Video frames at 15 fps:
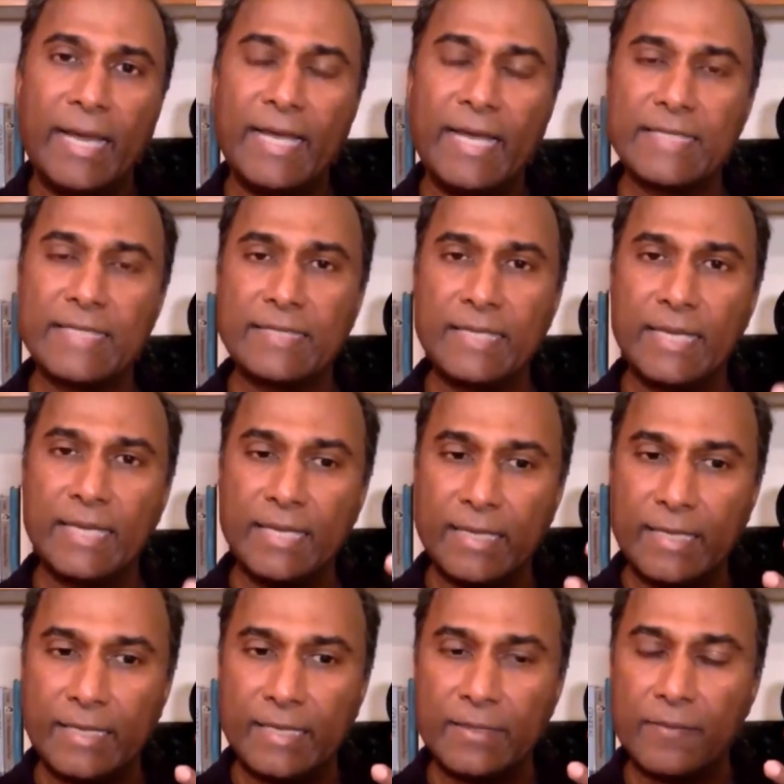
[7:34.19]
as
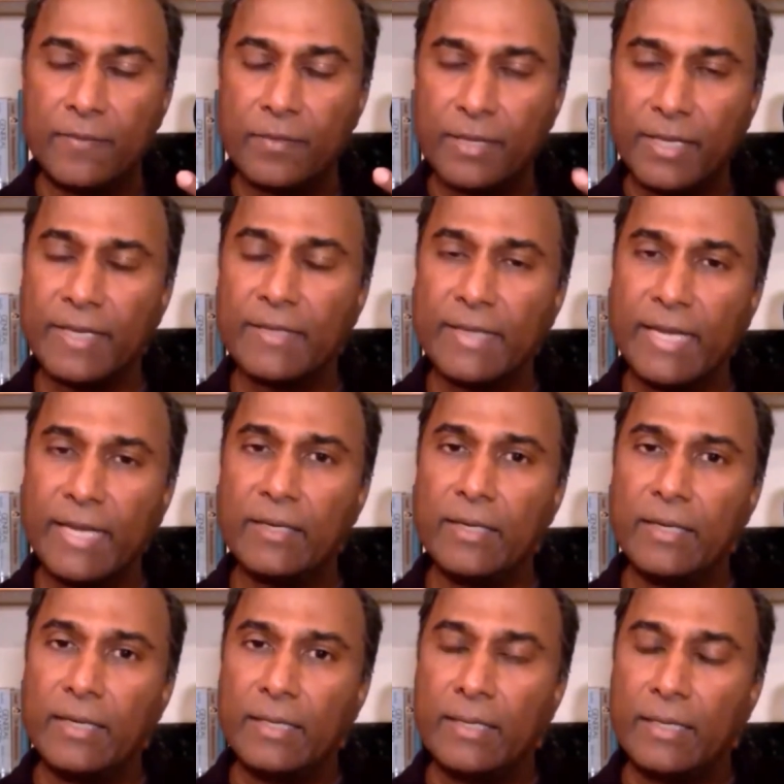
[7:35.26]
the thing
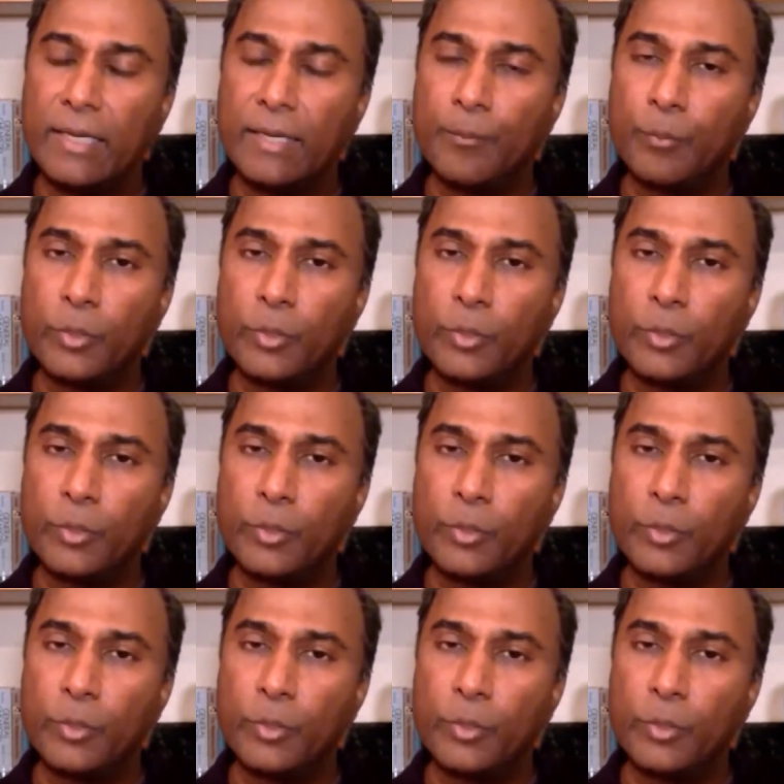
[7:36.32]
that